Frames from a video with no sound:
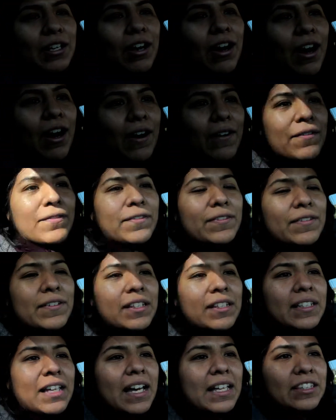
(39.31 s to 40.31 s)
off
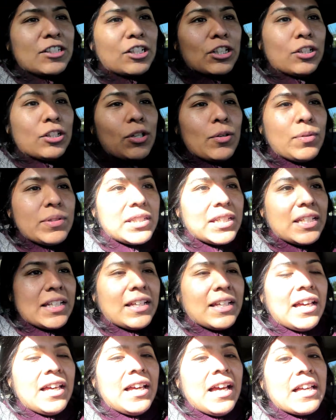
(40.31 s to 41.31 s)
and that they're
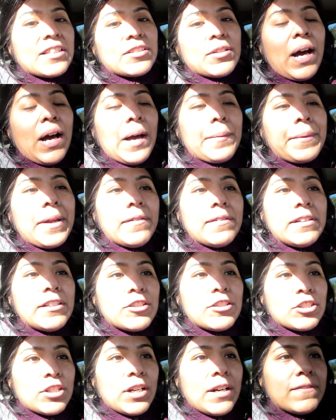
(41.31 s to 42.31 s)
closing. So I'm not
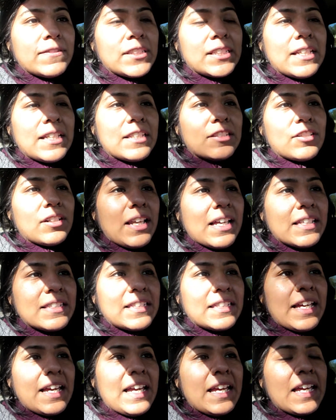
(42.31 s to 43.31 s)
really sure if today's their last
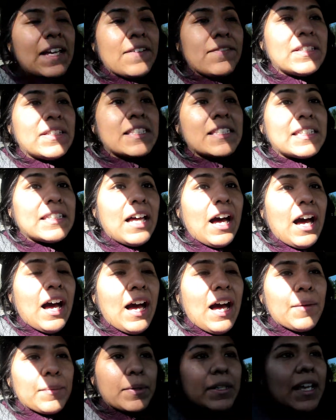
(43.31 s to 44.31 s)
day. If it's
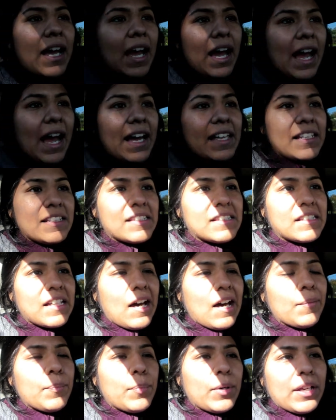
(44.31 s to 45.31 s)
not, I'm gonna ask.
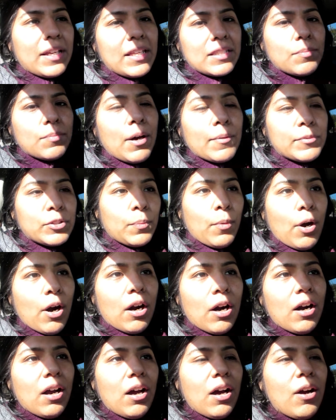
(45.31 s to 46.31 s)
I'll bring his mom
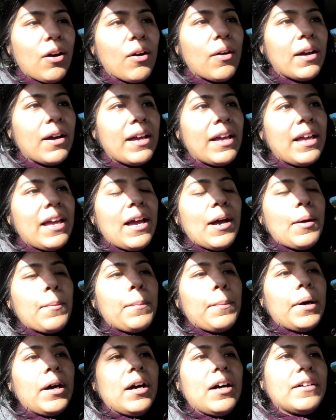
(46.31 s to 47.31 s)
tomorrow.
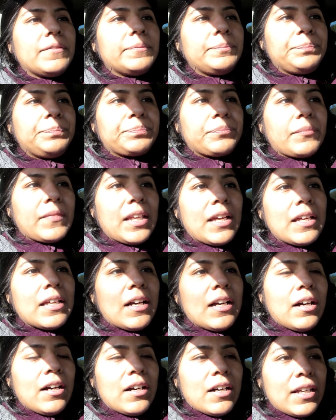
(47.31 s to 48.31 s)
But
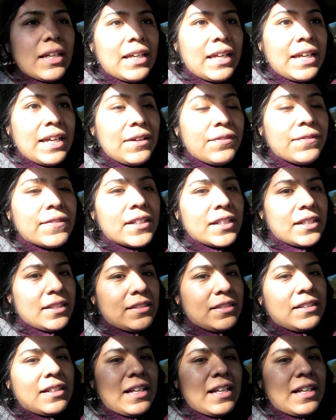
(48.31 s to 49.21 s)
if it is the